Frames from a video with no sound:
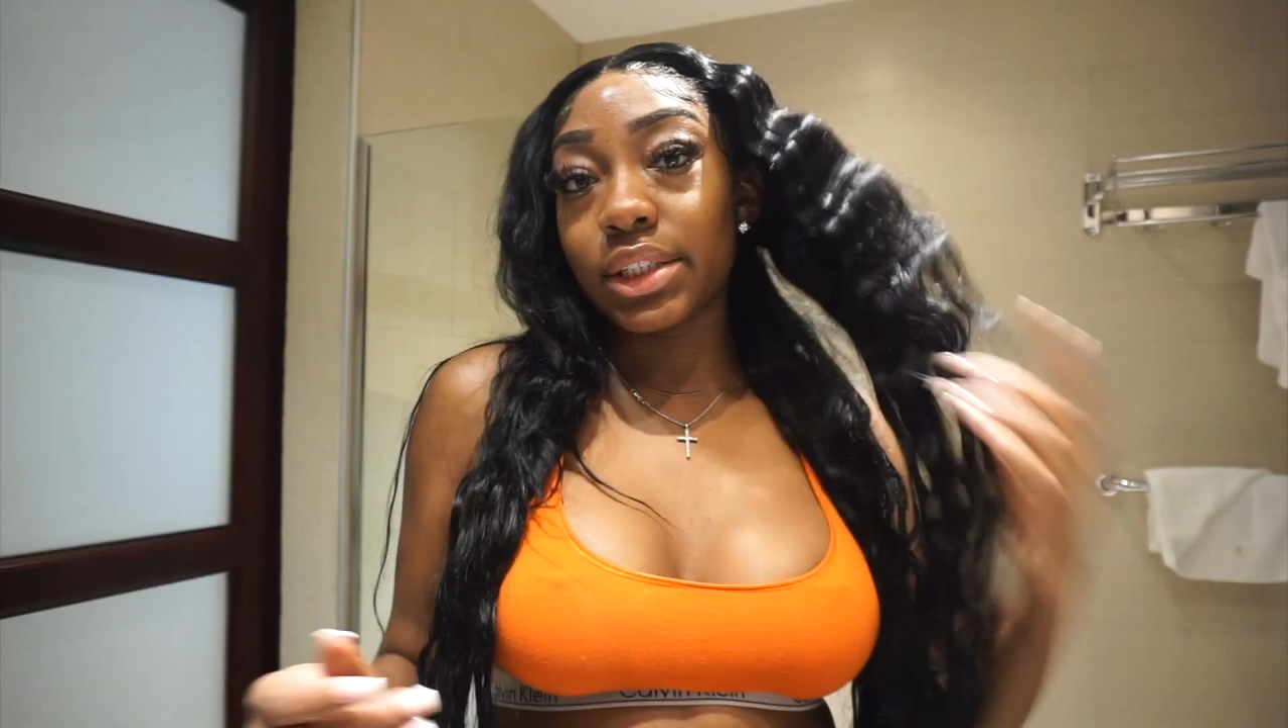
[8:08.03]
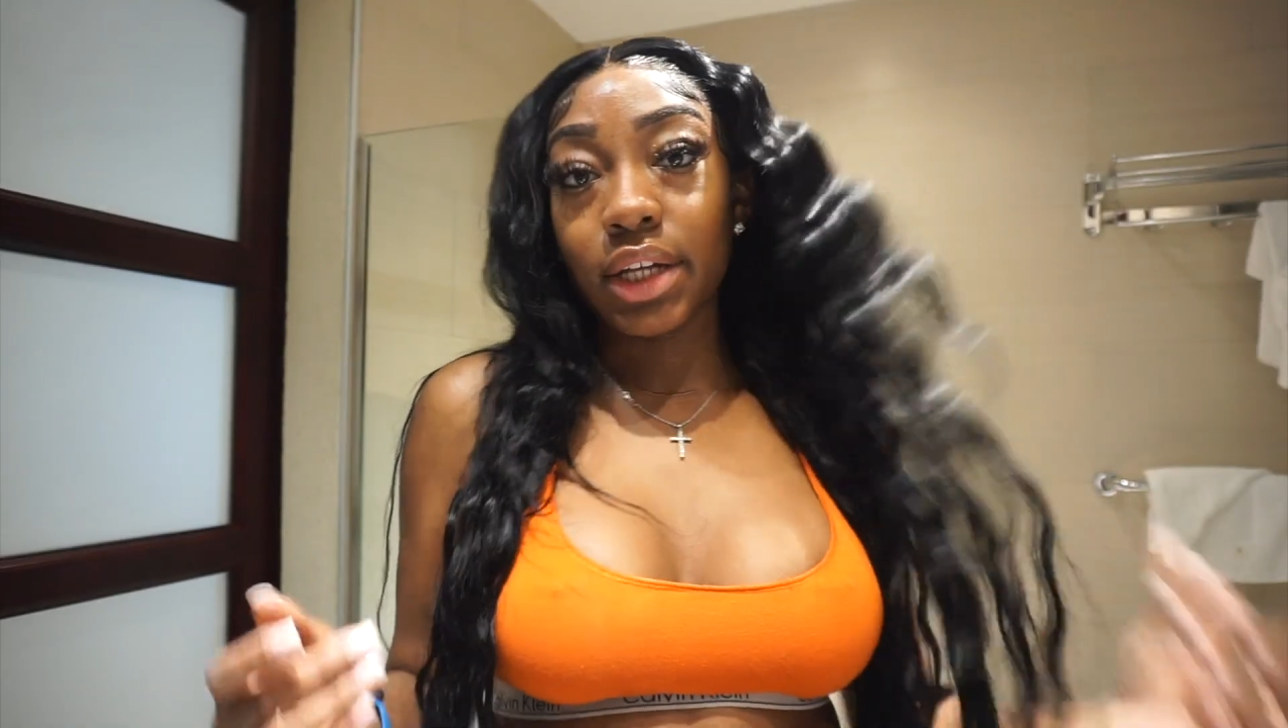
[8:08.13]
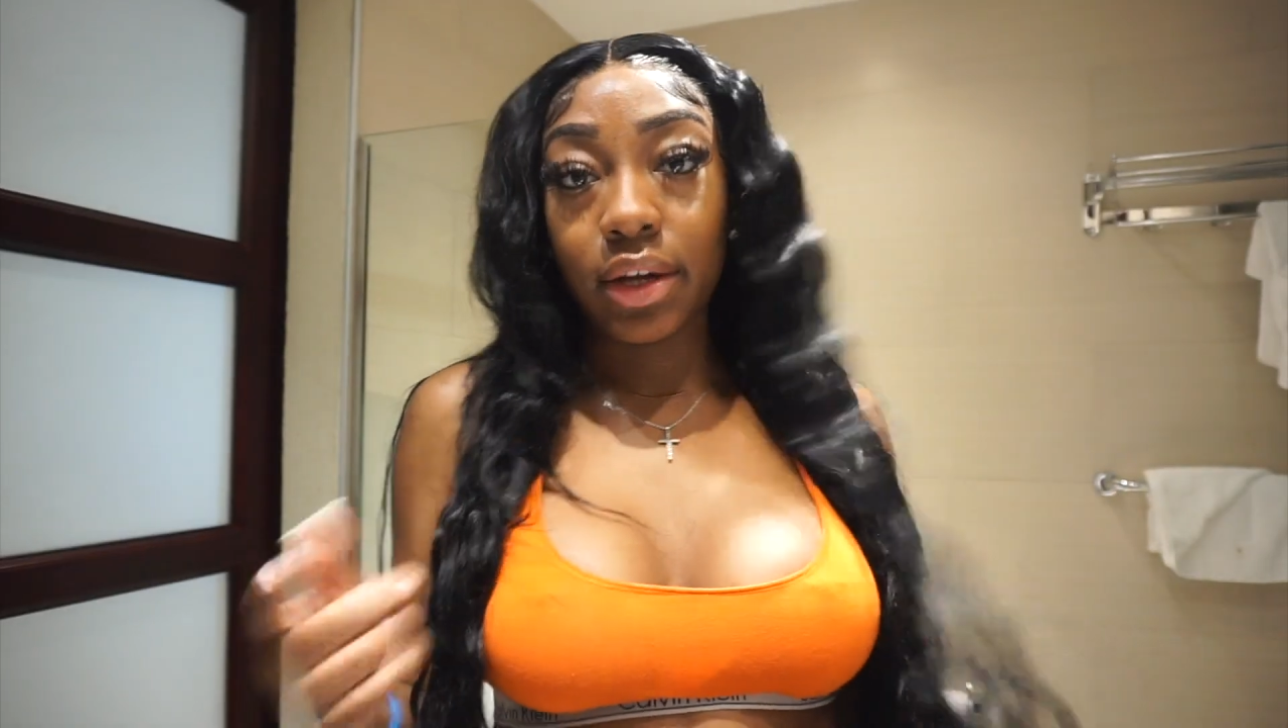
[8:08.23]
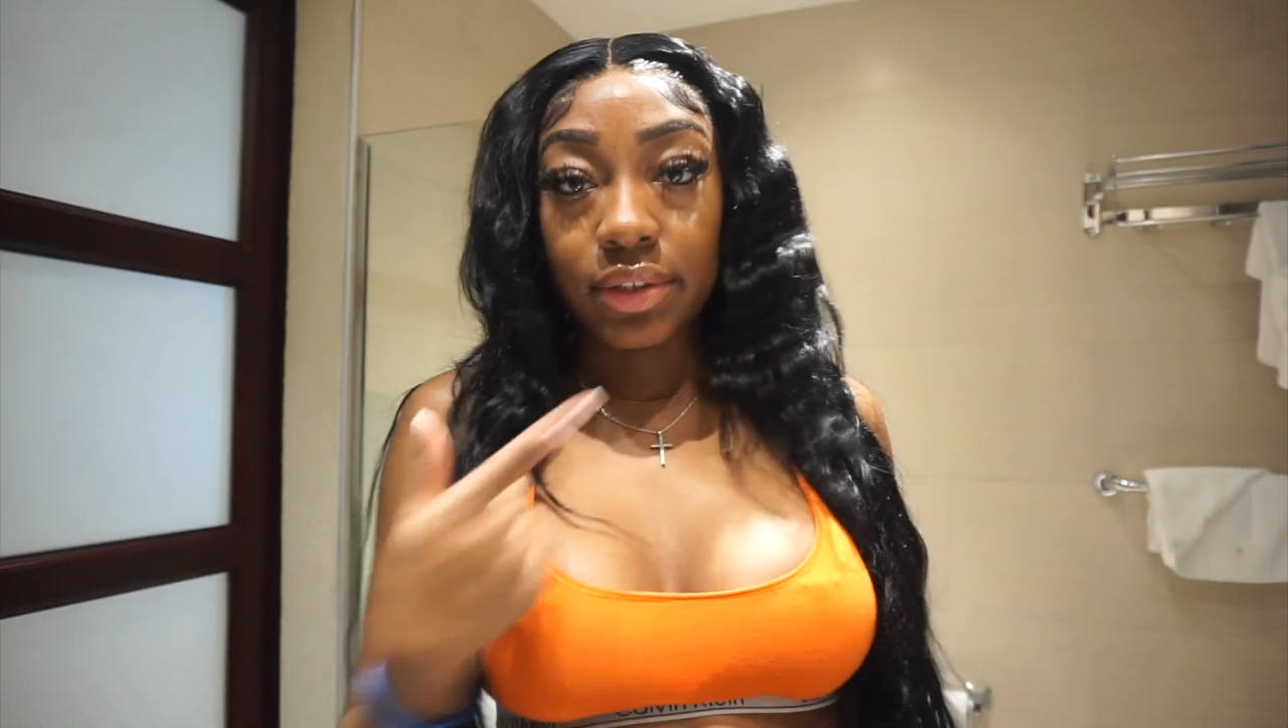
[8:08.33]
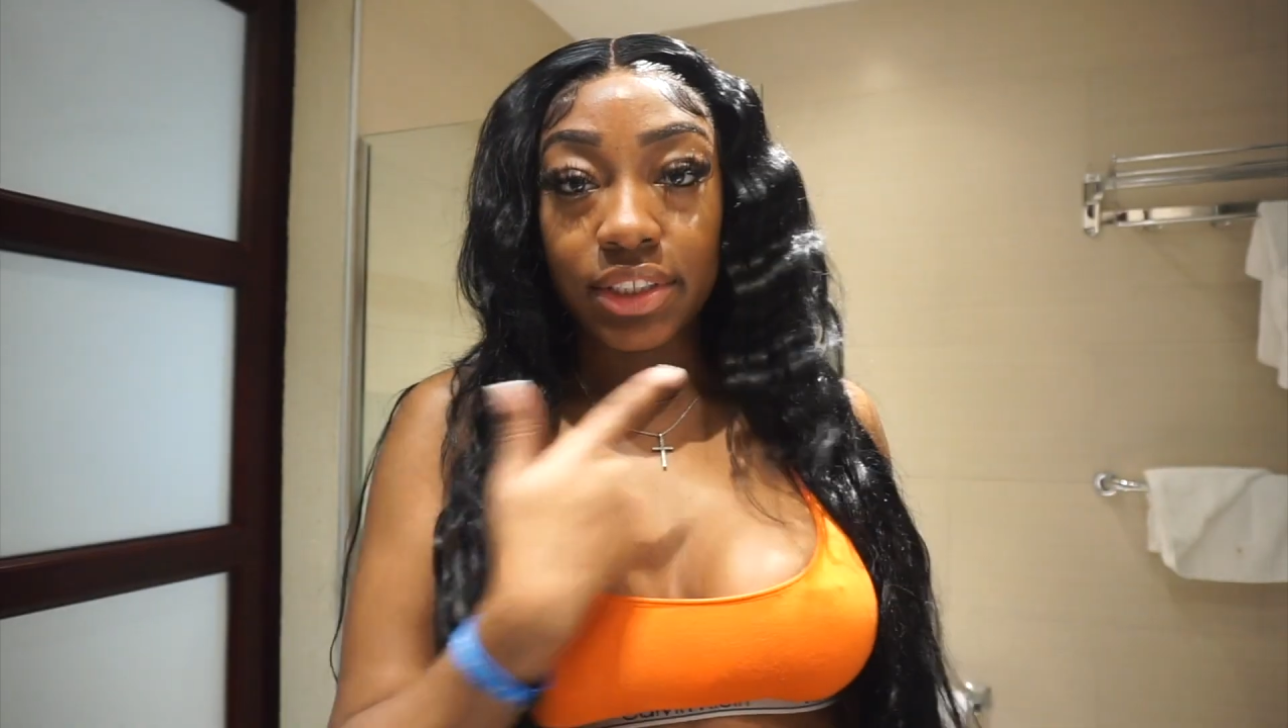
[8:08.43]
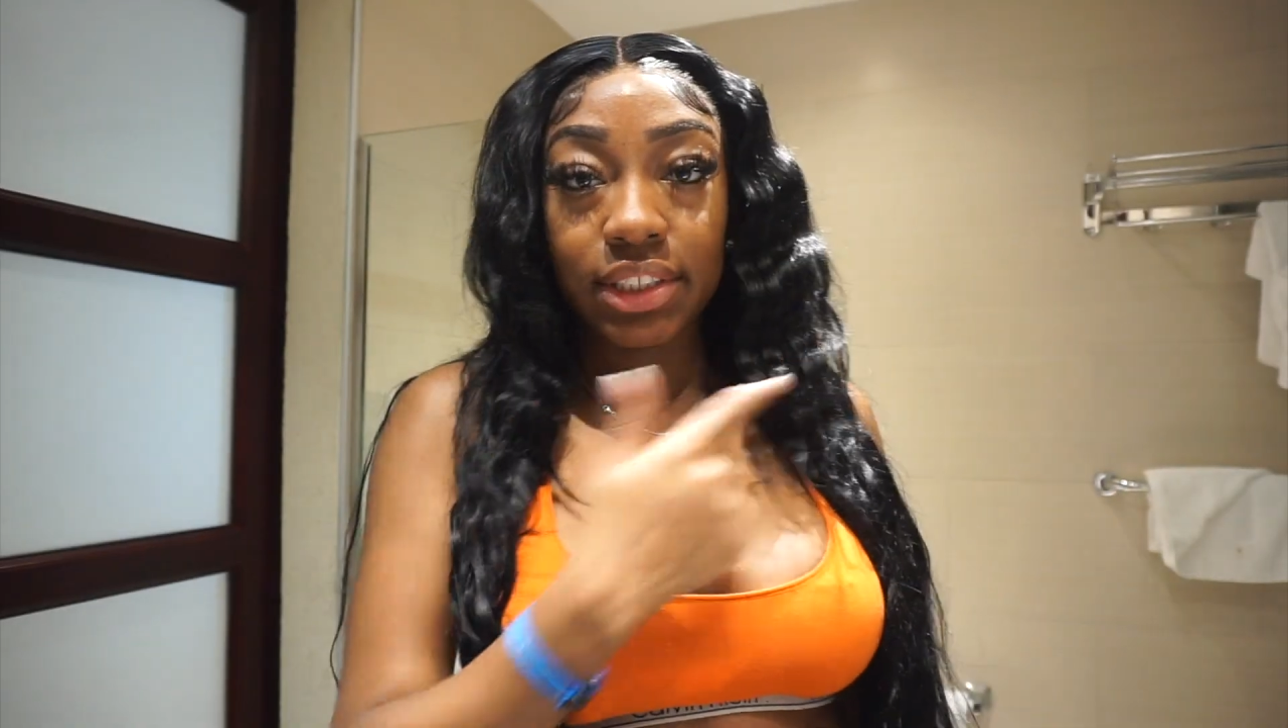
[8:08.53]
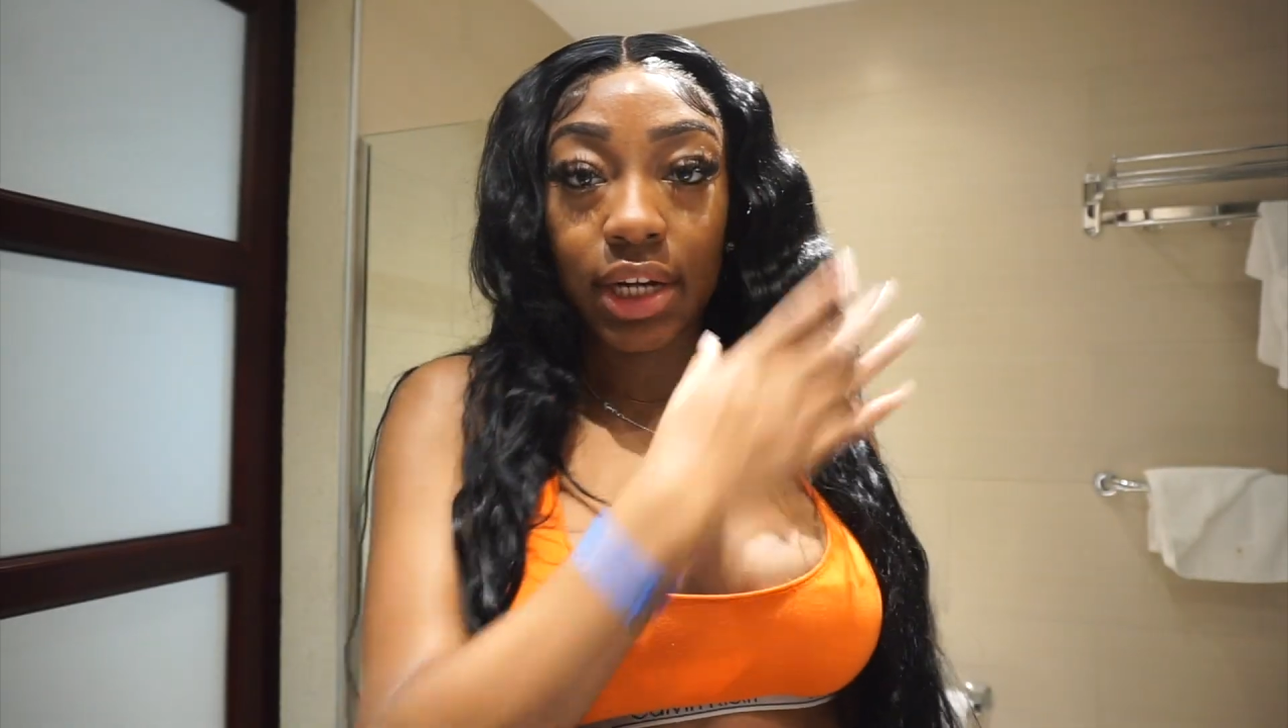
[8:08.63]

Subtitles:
see how this